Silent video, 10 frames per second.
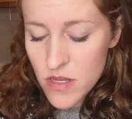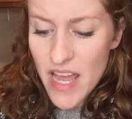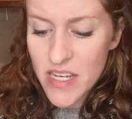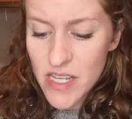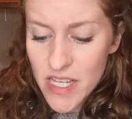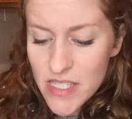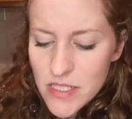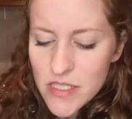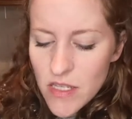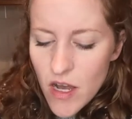and
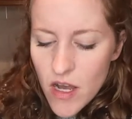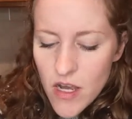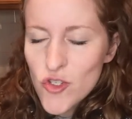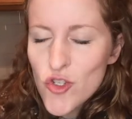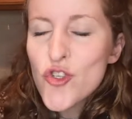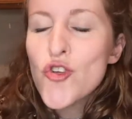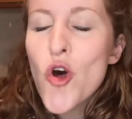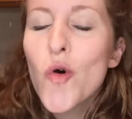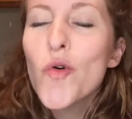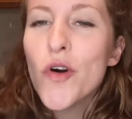it's
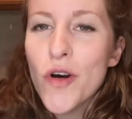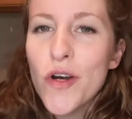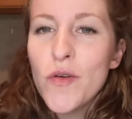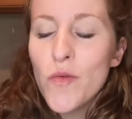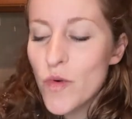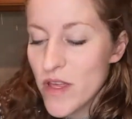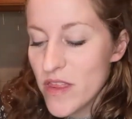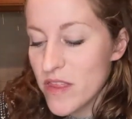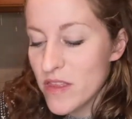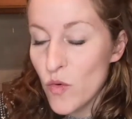so good
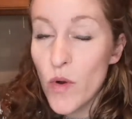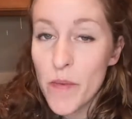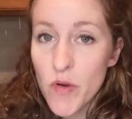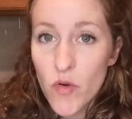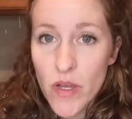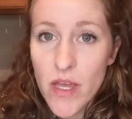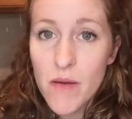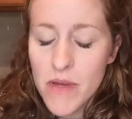with the whipped cream,